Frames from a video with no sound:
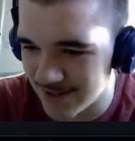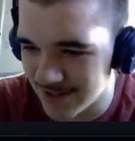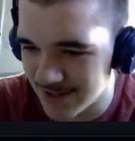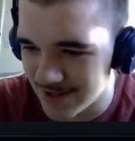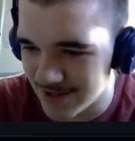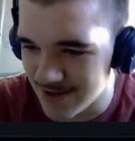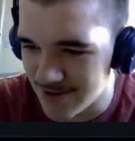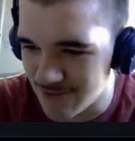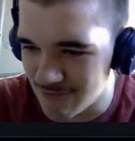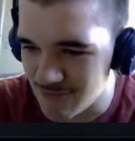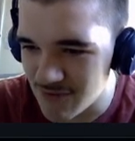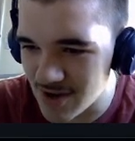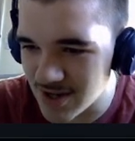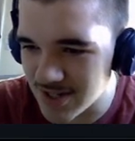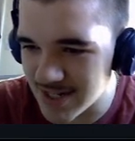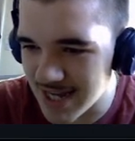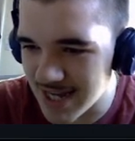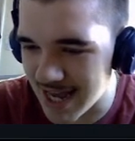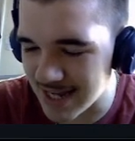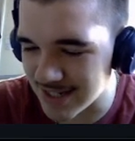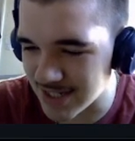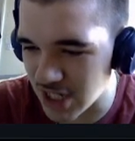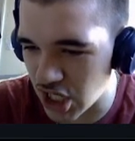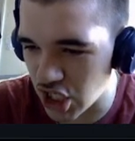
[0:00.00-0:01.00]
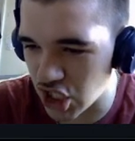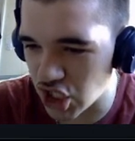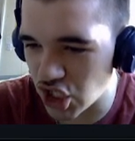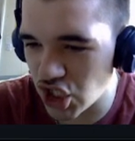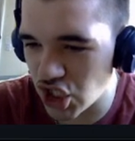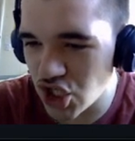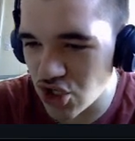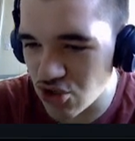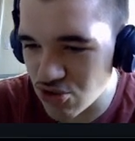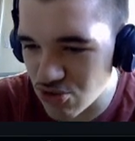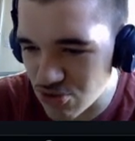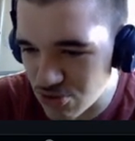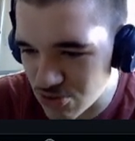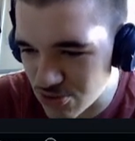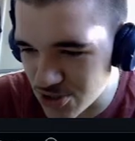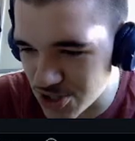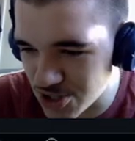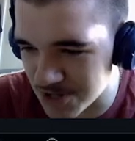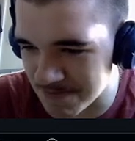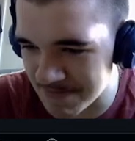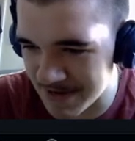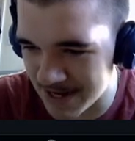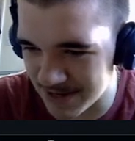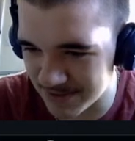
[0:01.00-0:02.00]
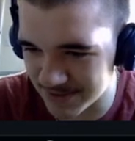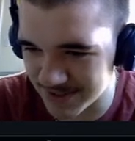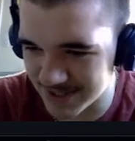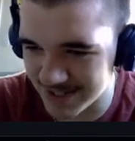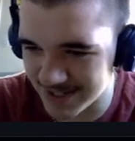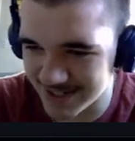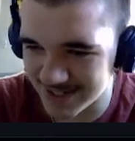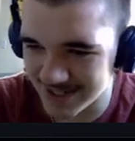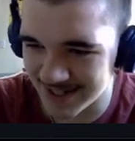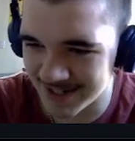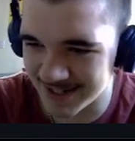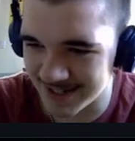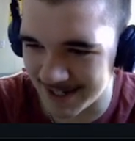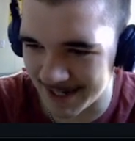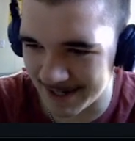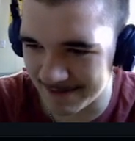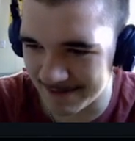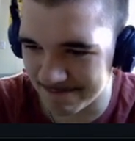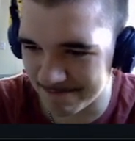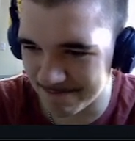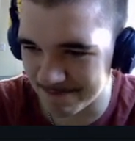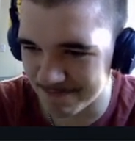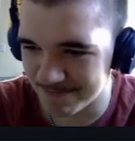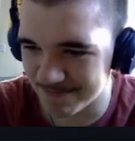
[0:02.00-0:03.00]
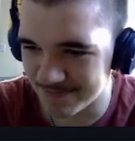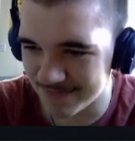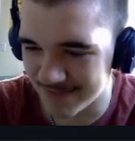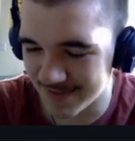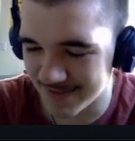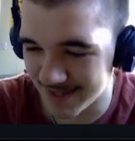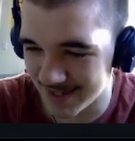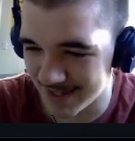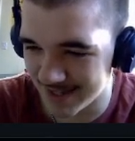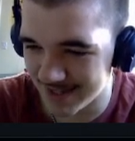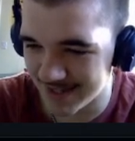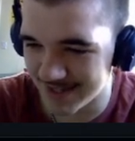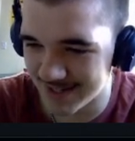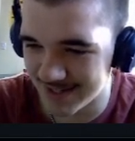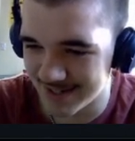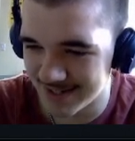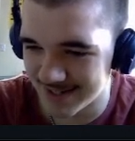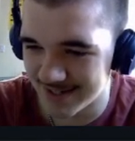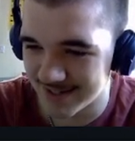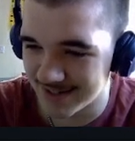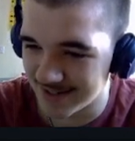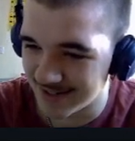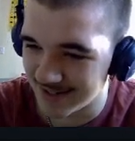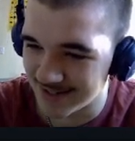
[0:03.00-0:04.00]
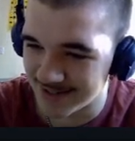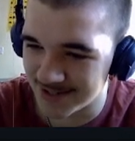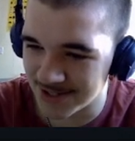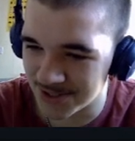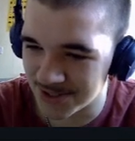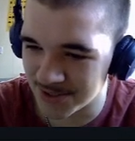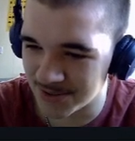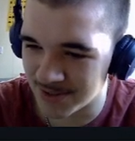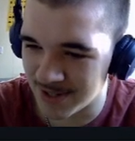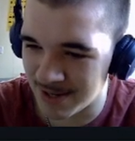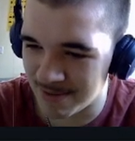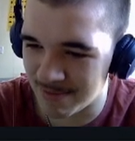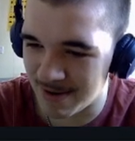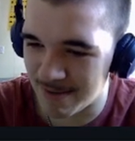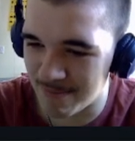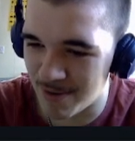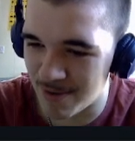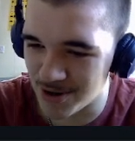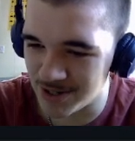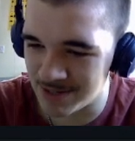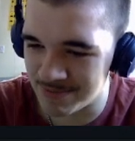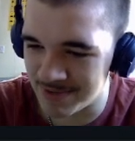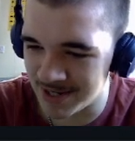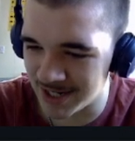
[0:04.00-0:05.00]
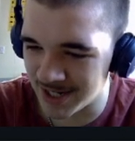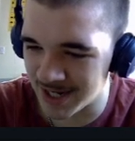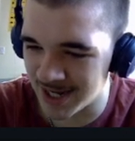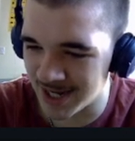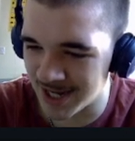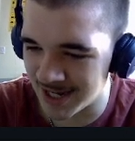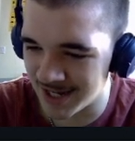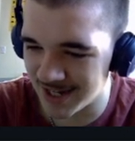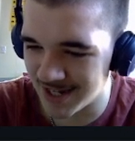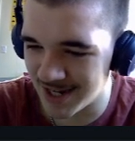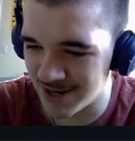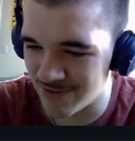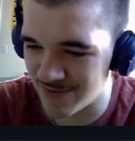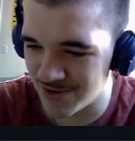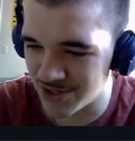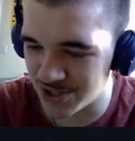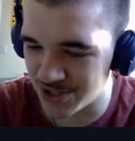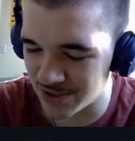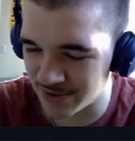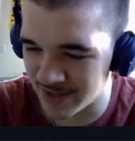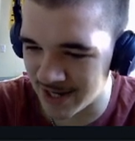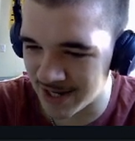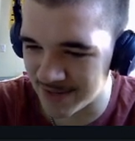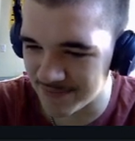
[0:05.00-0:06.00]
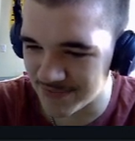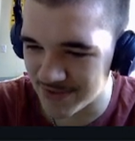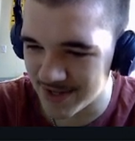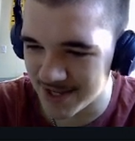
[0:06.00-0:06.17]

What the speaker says: Rust has a huge amount. Okay. So I'm hardly being original there.